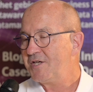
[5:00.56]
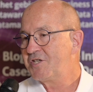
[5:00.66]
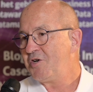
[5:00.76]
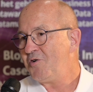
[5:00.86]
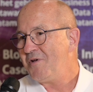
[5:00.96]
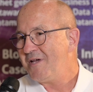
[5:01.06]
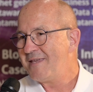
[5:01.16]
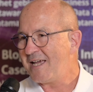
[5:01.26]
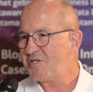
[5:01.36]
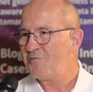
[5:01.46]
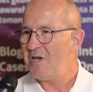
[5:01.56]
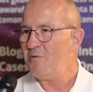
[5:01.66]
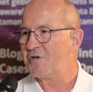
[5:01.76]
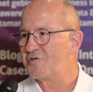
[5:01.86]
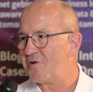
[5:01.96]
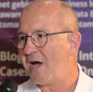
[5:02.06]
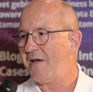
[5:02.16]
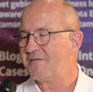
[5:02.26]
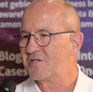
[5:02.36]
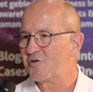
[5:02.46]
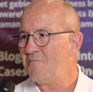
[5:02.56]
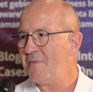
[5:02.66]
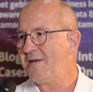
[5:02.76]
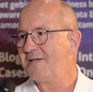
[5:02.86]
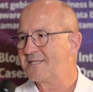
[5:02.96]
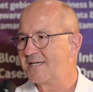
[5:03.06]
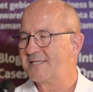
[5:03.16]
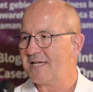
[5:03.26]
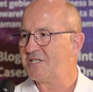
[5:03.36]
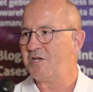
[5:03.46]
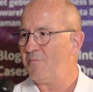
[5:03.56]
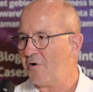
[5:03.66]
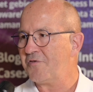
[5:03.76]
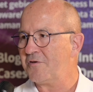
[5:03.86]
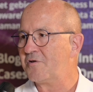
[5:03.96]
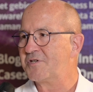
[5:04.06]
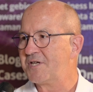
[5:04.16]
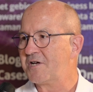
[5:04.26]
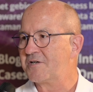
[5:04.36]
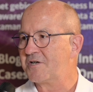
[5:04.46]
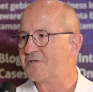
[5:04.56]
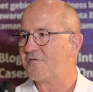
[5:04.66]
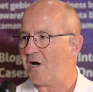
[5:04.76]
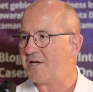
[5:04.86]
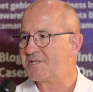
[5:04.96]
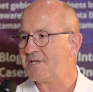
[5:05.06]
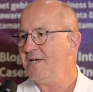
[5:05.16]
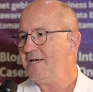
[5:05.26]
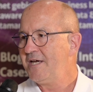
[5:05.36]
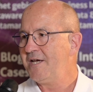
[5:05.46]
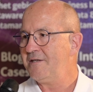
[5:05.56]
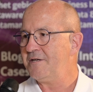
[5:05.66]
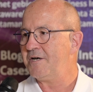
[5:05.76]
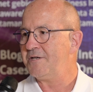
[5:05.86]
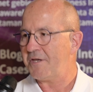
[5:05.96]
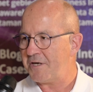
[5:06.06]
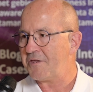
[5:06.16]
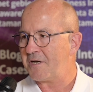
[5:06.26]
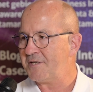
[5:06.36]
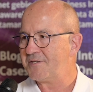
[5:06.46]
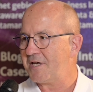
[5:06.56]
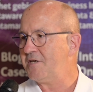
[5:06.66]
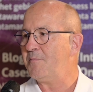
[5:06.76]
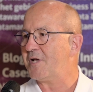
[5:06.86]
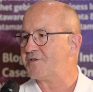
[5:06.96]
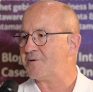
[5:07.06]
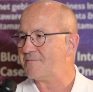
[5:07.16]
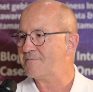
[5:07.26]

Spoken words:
So that's really what drives tremendous success in both of those sectors for us in the Netherlands and in Belgium.